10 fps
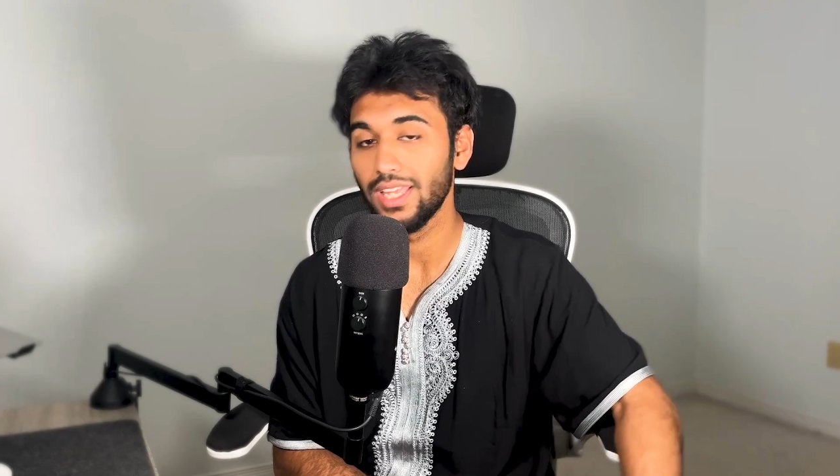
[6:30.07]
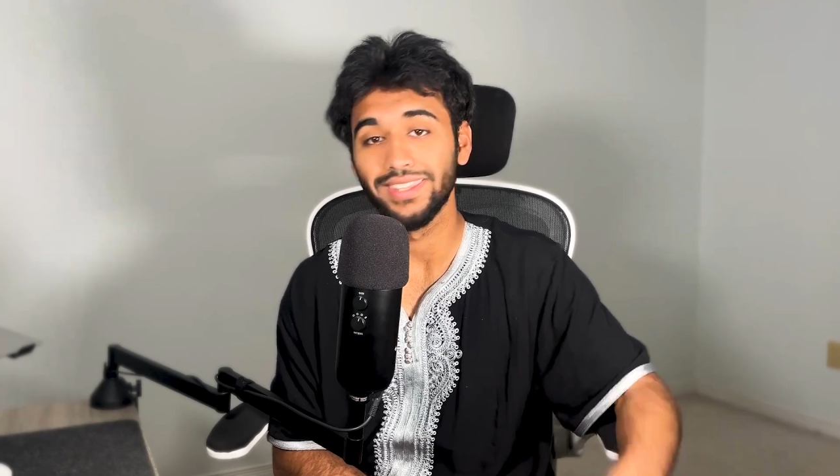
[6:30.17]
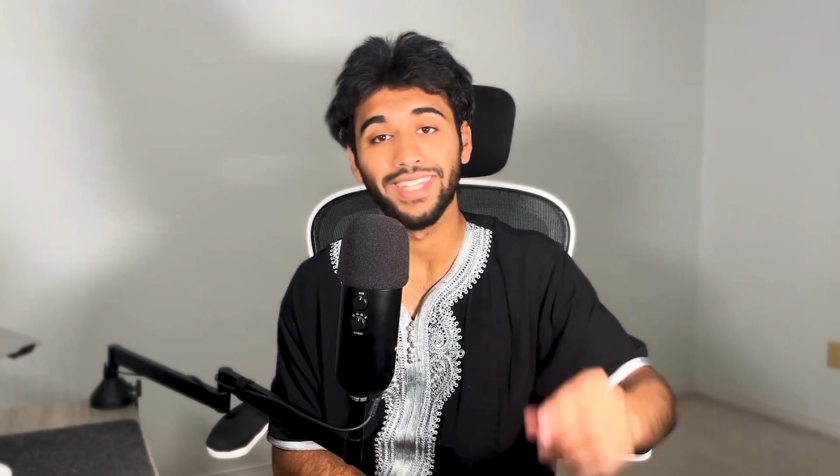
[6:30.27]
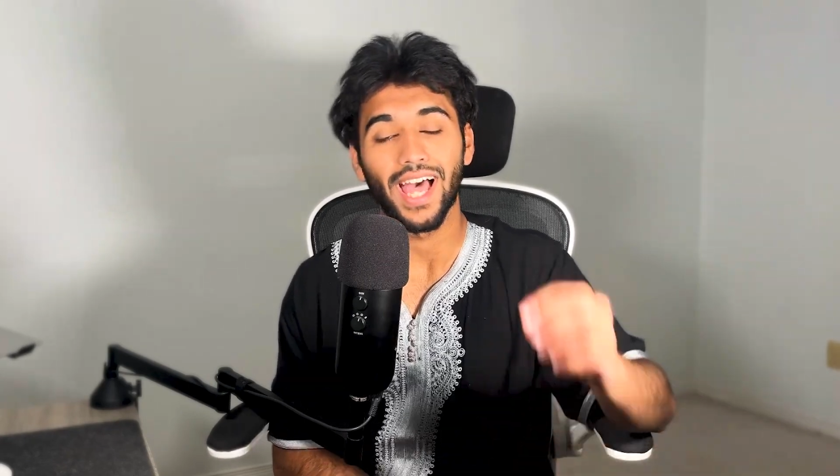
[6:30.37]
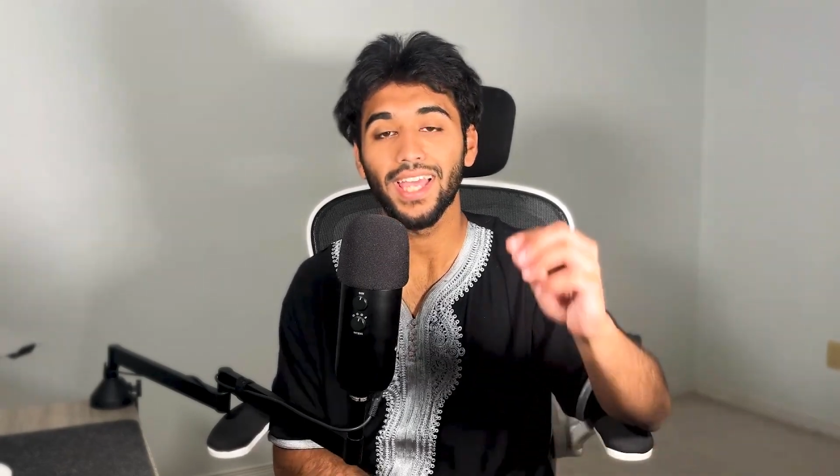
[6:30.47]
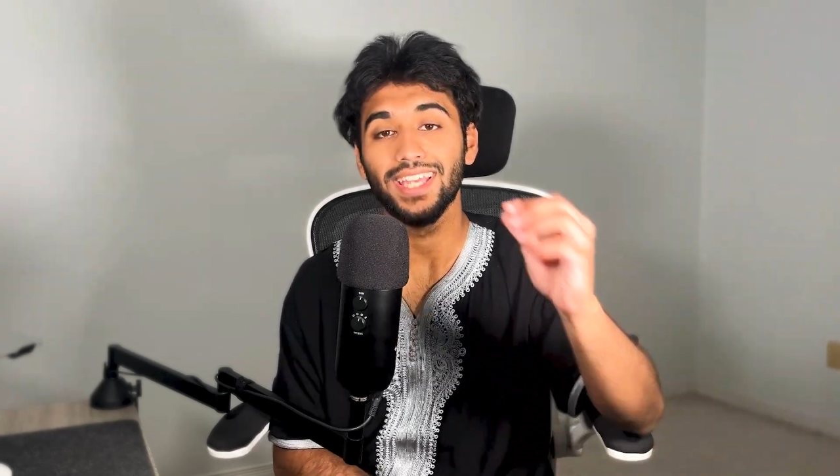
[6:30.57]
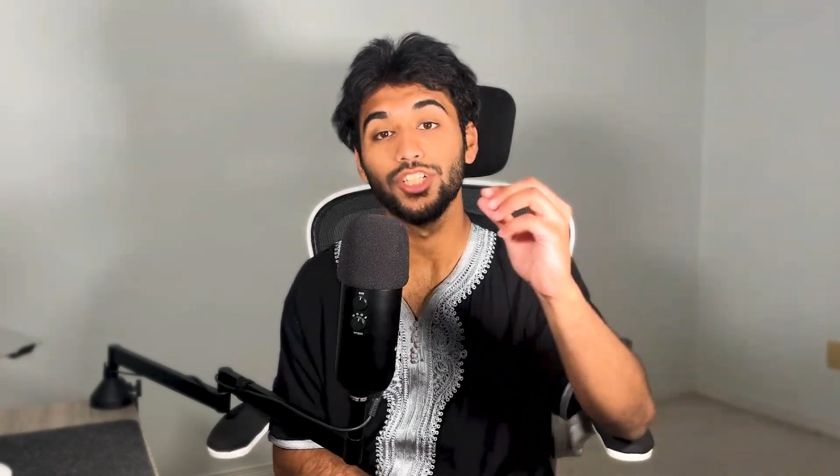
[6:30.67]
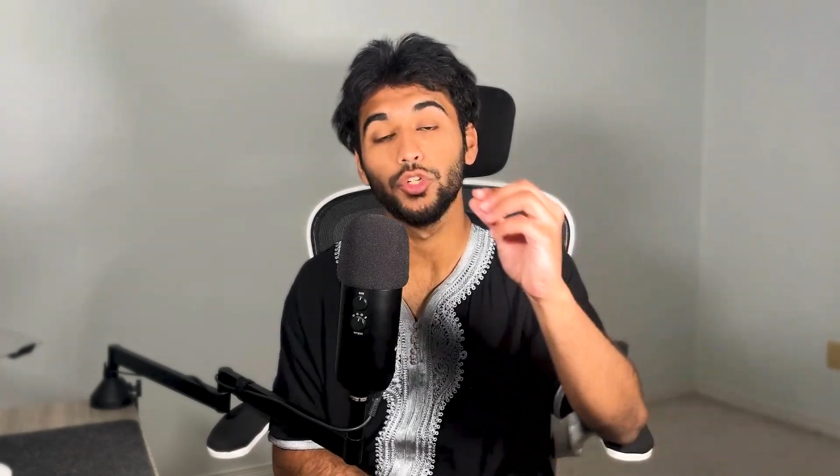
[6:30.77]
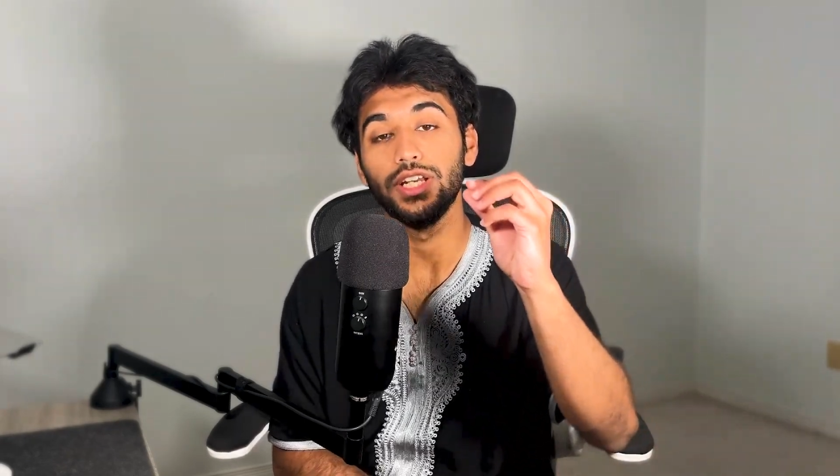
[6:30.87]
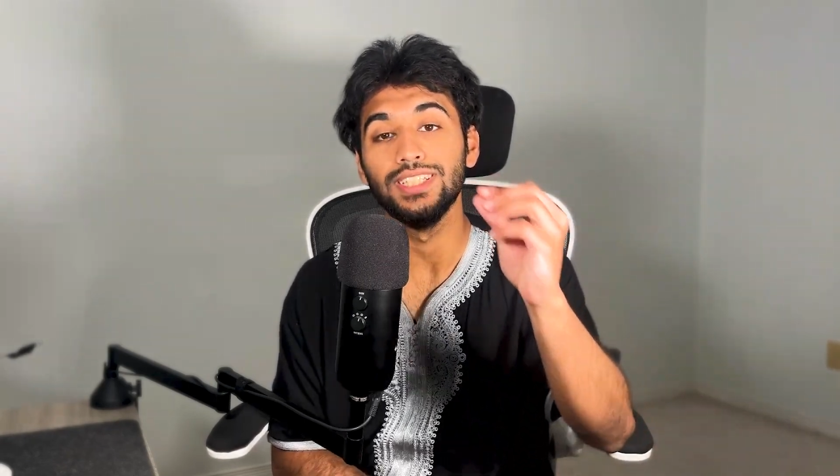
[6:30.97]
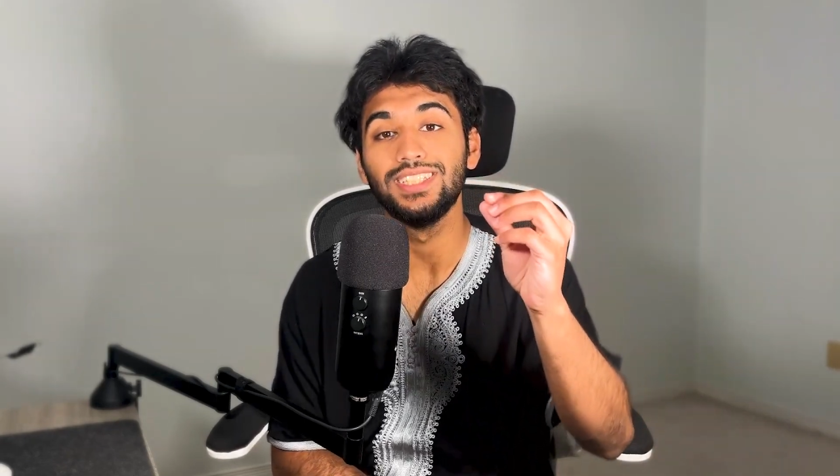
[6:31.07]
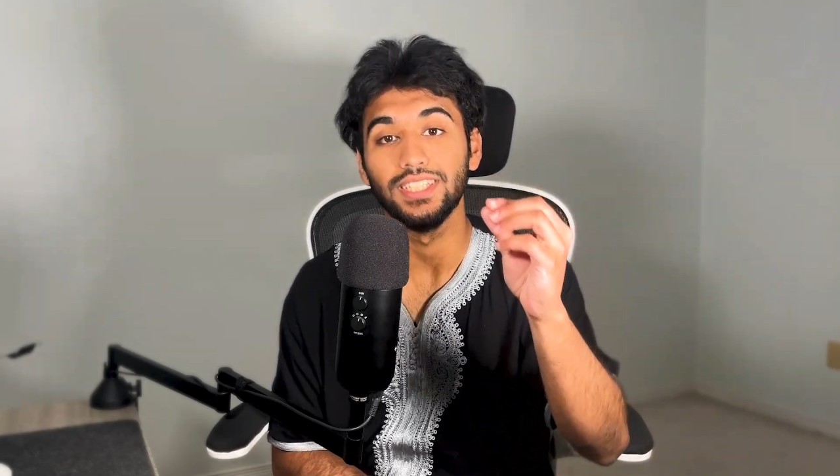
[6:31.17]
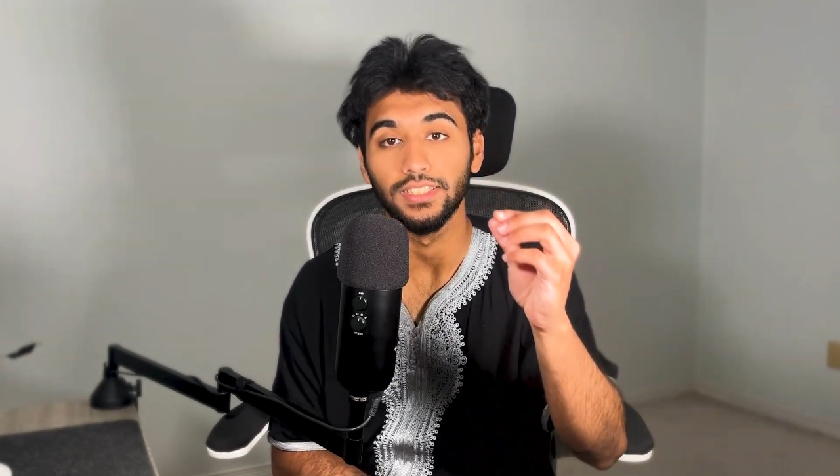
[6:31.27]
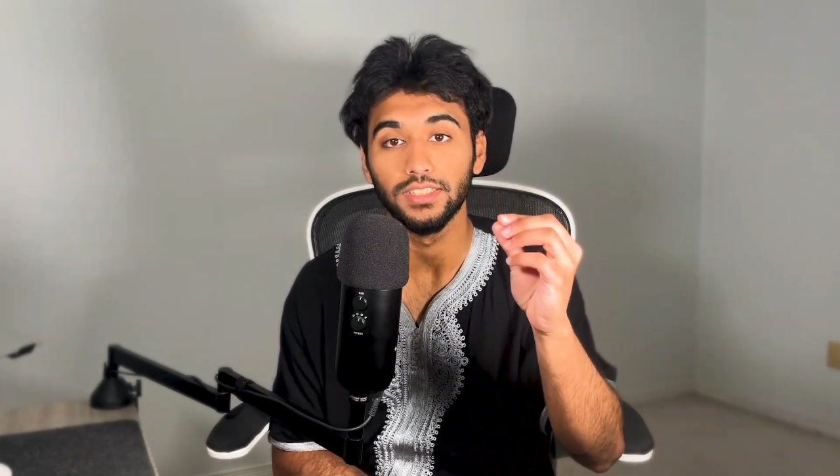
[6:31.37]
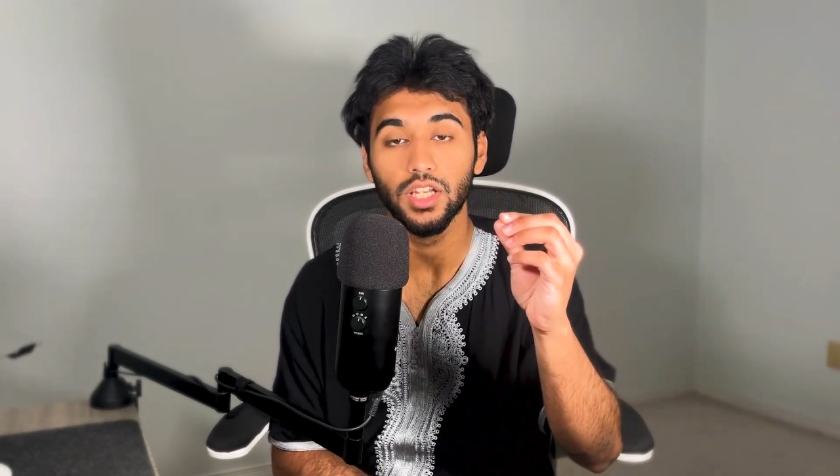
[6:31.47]
That is our
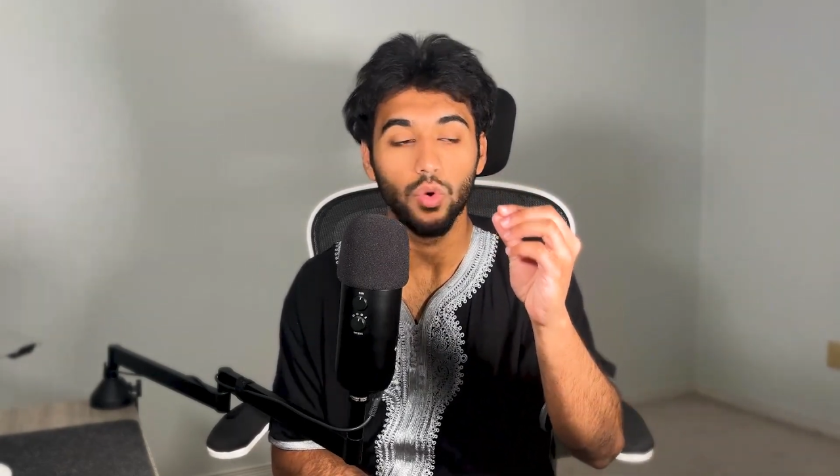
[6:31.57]
instinct.